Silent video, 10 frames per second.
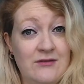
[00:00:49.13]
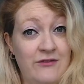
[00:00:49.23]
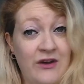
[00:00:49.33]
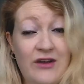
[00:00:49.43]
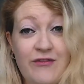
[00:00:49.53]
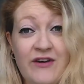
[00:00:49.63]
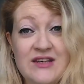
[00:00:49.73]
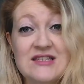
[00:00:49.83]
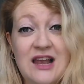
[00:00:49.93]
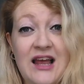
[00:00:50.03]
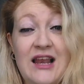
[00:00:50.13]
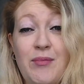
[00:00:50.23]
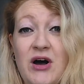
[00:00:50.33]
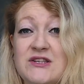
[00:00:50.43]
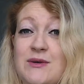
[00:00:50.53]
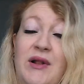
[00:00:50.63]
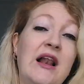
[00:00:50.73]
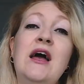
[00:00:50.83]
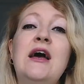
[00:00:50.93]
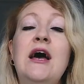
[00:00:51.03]
Very, very slightly
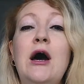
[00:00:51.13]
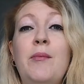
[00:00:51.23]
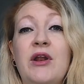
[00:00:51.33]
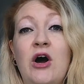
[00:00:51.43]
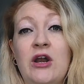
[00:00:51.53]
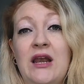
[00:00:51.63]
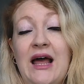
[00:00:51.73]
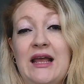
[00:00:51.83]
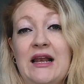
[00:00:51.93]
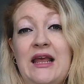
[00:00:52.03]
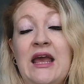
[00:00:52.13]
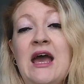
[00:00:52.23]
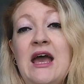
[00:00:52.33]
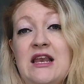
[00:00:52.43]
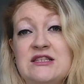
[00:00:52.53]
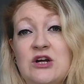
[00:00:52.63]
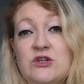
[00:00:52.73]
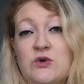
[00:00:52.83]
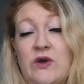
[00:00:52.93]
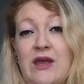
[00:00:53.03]
possible, but unlikely. It is
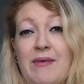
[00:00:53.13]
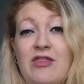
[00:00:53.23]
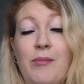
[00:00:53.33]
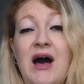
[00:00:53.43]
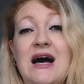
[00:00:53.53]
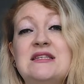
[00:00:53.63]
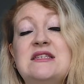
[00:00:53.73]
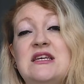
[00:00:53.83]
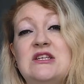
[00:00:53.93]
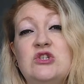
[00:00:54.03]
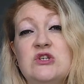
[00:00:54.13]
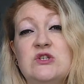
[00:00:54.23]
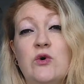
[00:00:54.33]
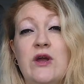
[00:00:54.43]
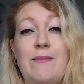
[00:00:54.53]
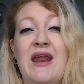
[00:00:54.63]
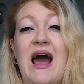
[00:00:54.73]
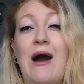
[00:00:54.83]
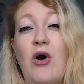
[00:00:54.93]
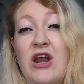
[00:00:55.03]
not talking about the past, it is just talking about
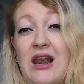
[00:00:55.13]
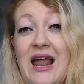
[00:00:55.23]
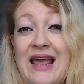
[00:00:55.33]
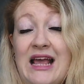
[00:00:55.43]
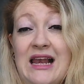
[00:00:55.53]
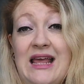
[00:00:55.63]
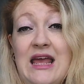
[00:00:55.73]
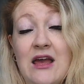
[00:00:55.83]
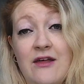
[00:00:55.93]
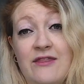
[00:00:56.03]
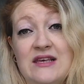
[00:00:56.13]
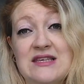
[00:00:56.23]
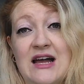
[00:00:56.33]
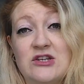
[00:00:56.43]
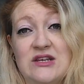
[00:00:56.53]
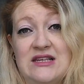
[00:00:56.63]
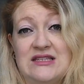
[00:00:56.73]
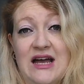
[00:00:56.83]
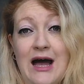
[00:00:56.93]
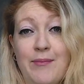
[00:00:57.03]
how unlikely this action is
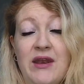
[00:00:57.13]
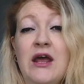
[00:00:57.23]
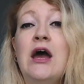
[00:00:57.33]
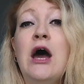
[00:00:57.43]
to happen.